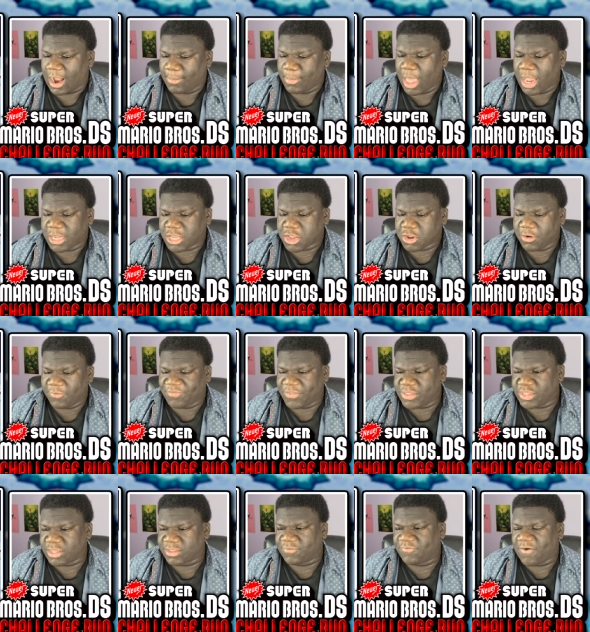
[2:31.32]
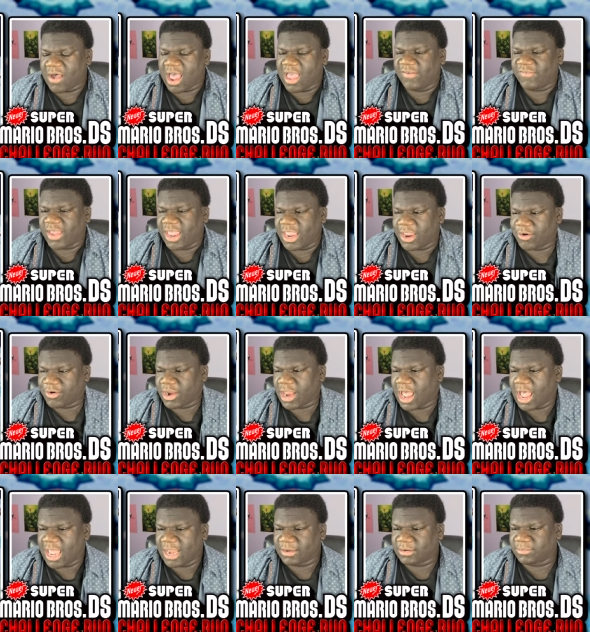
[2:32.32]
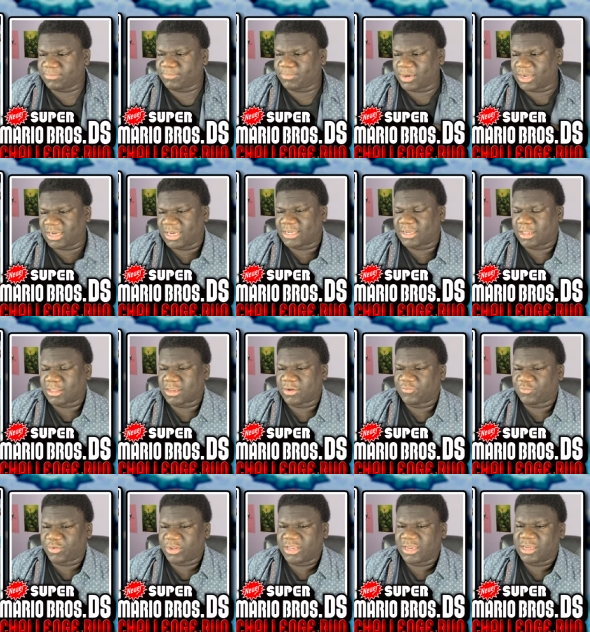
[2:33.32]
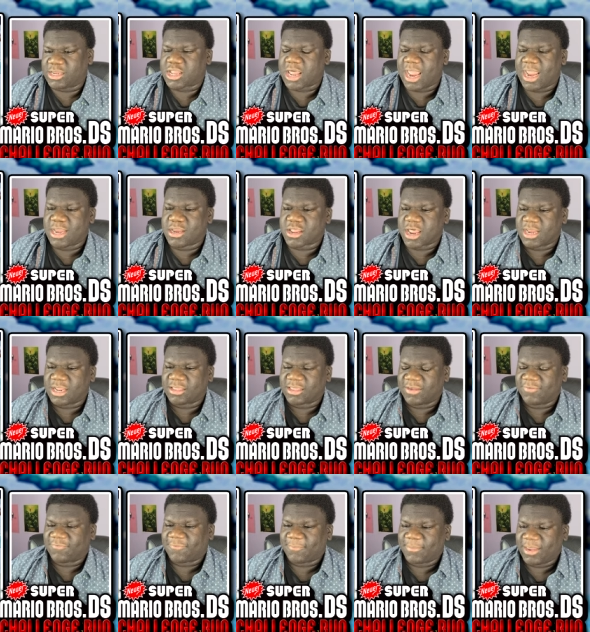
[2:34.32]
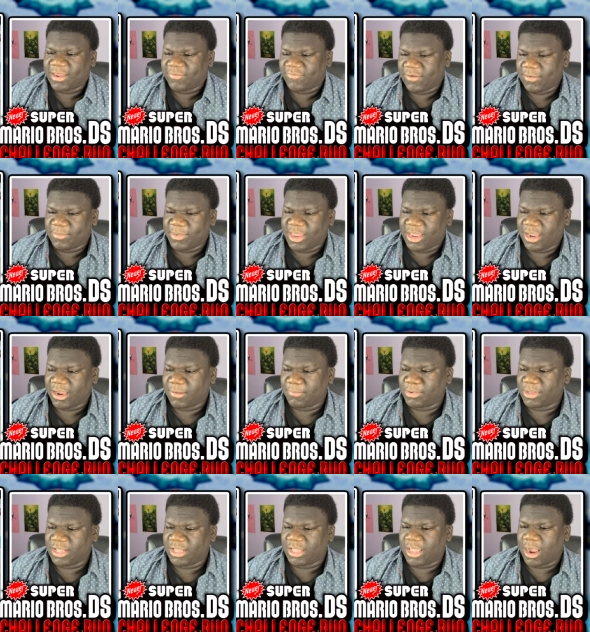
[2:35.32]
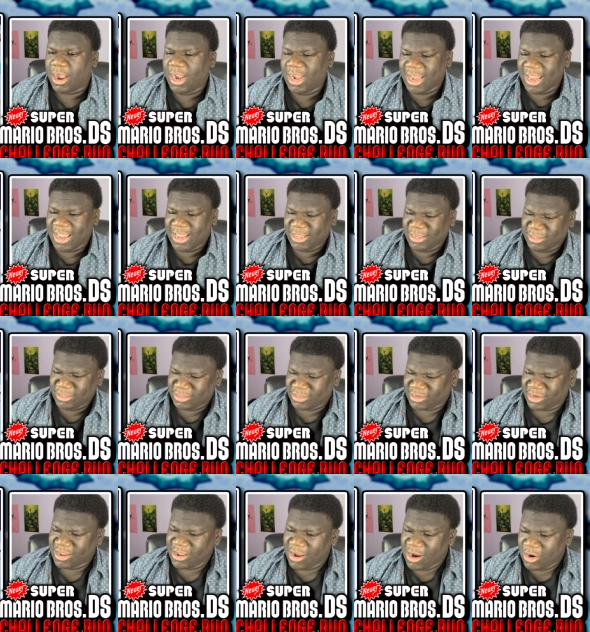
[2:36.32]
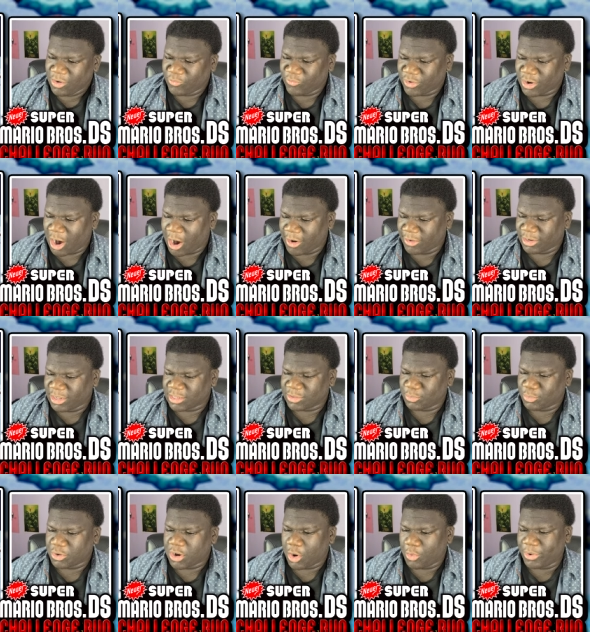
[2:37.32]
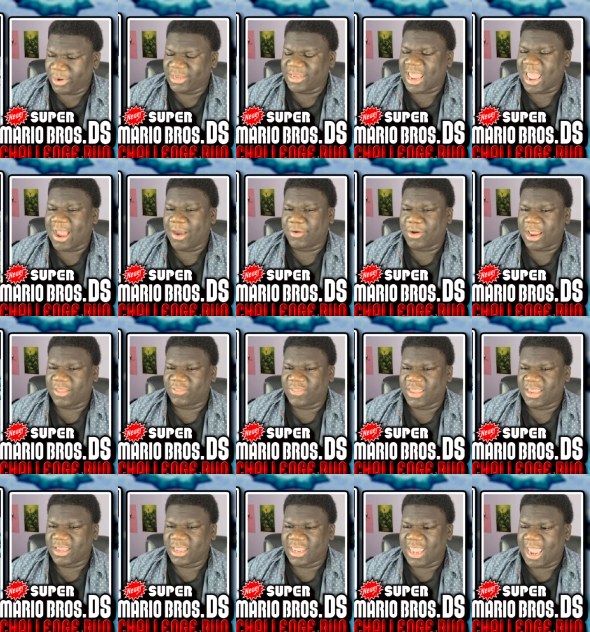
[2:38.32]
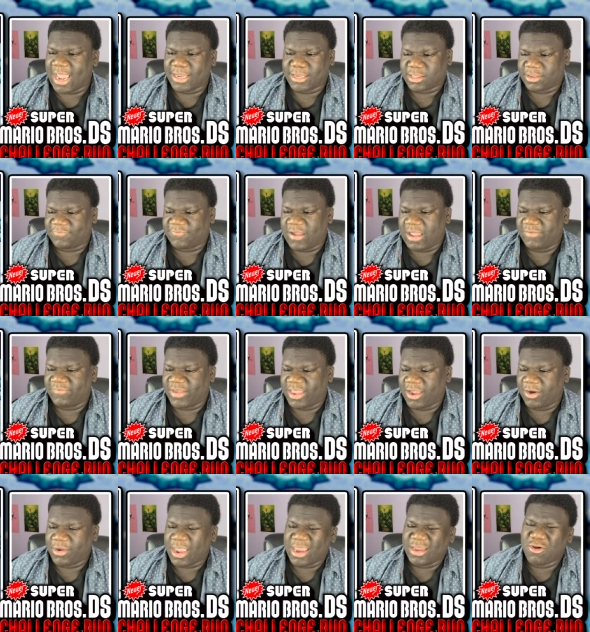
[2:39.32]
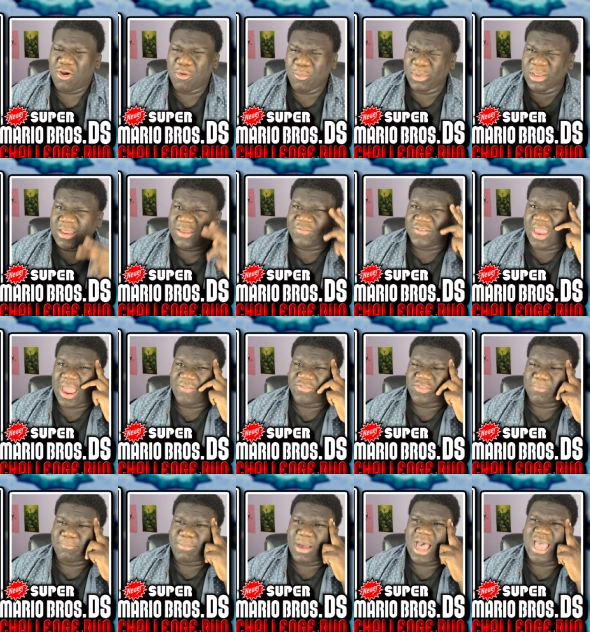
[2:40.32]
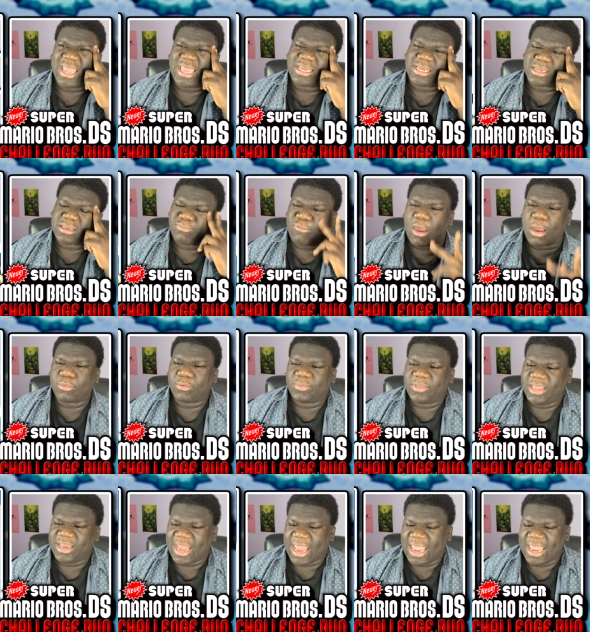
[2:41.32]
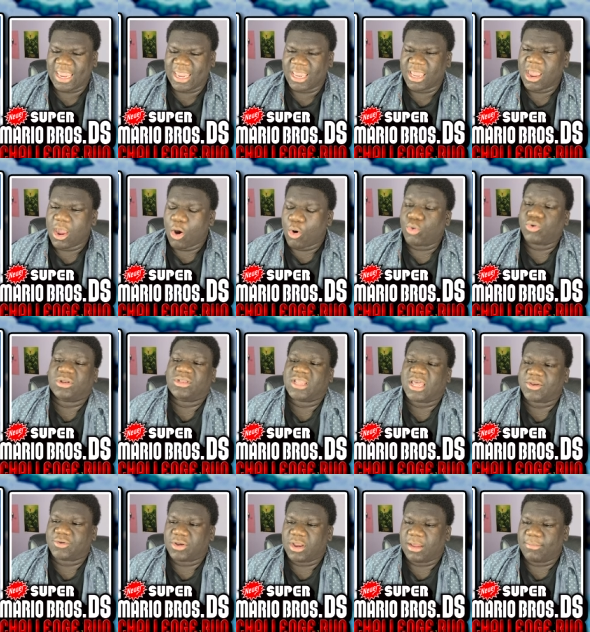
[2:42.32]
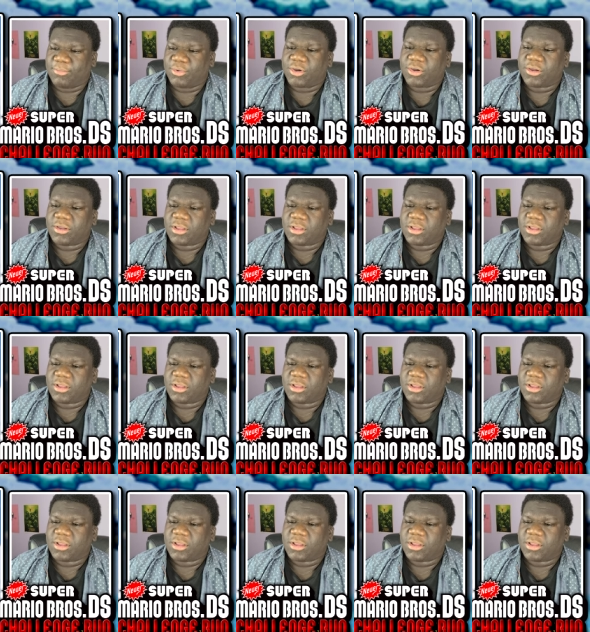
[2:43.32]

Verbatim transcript: I'm not sure if this is five A or not, but it doesn't really change anything for me if I'm being completely honest. Regardless, we're going down, I think. Yeah, it's just five A. Okay, normally if you have to buy it, it's probably an A or letter number.